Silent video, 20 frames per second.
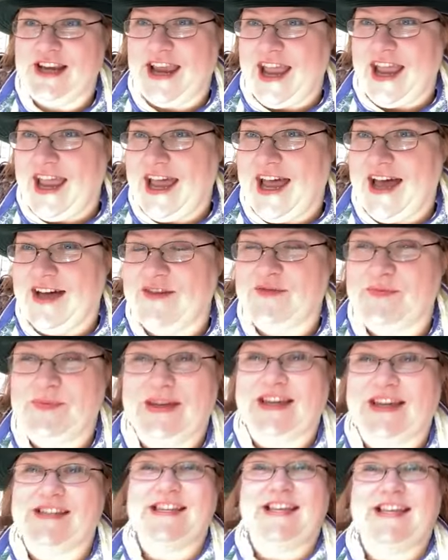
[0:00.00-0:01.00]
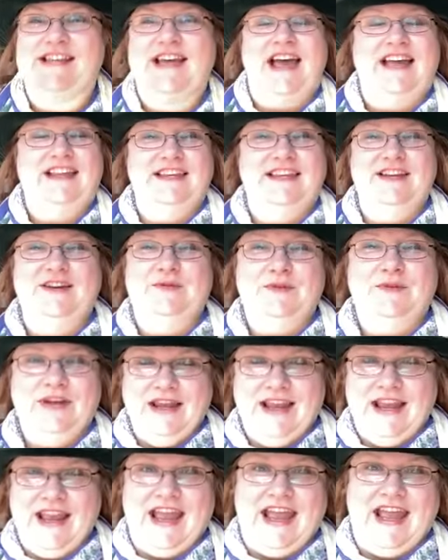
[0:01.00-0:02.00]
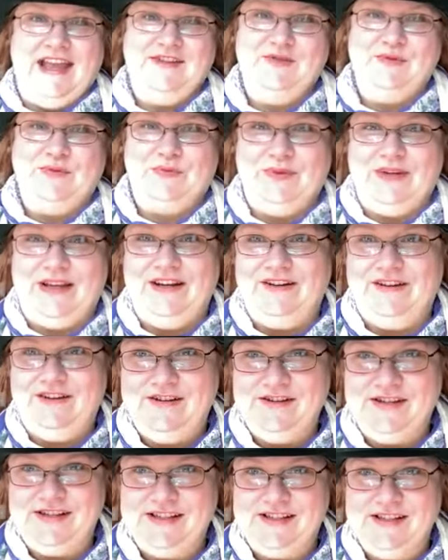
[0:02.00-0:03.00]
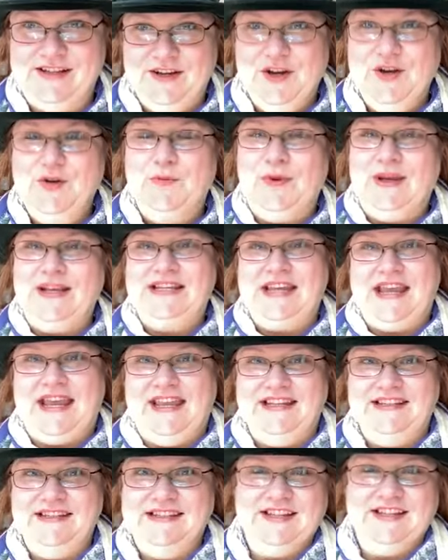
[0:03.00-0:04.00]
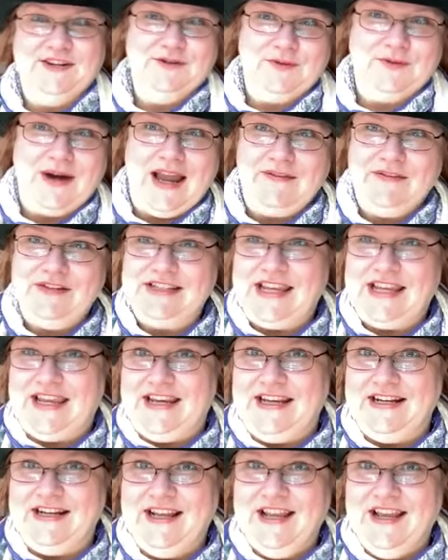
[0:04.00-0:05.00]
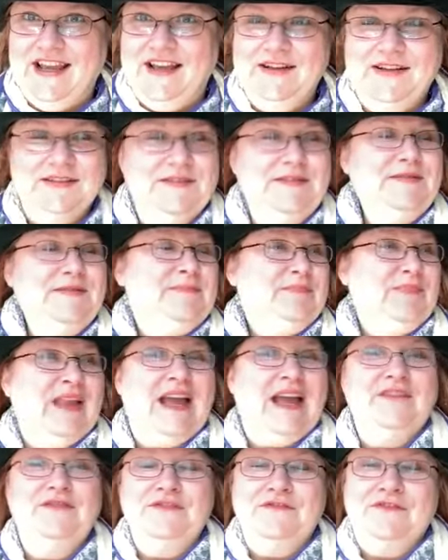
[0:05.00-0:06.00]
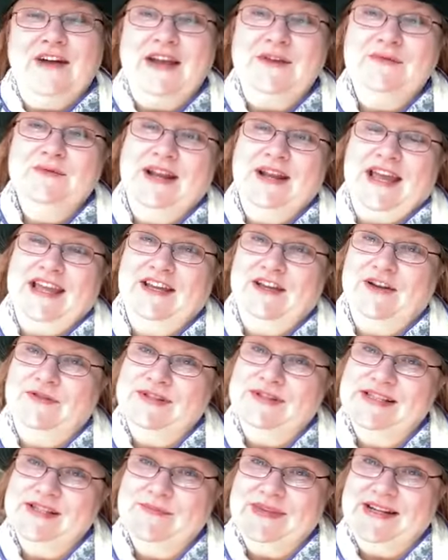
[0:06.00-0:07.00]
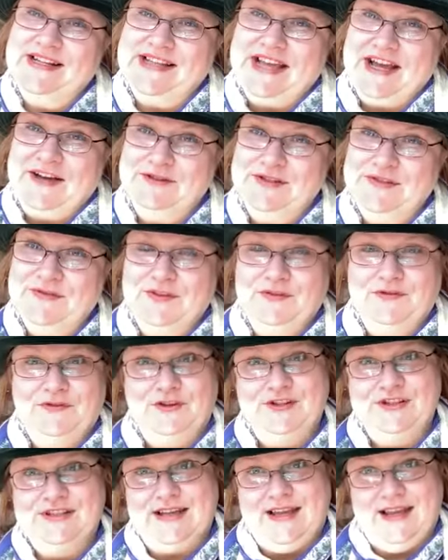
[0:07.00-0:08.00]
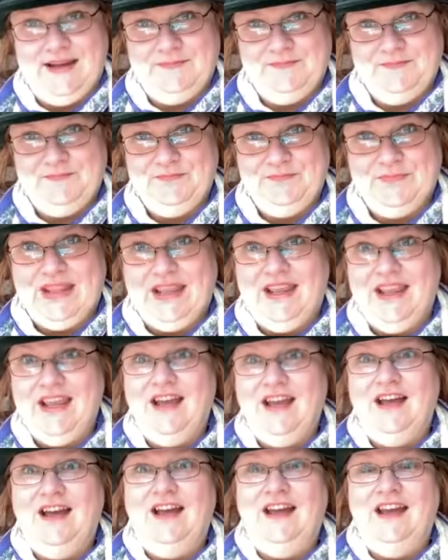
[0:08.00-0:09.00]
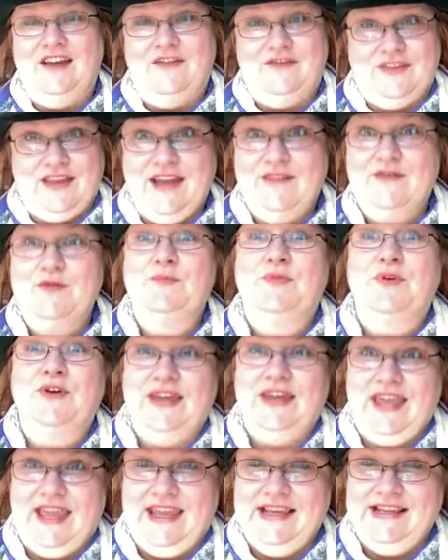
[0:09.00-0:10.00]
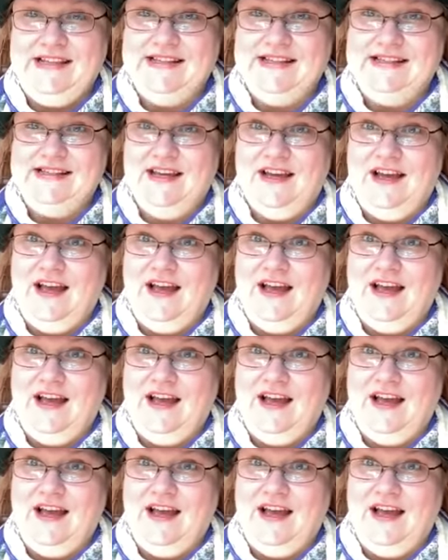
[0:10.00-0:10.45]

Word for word: have? Because I think as readers, we tend to gravitate. I even find when I go to somebody's house for the first time, if they have a bookcase,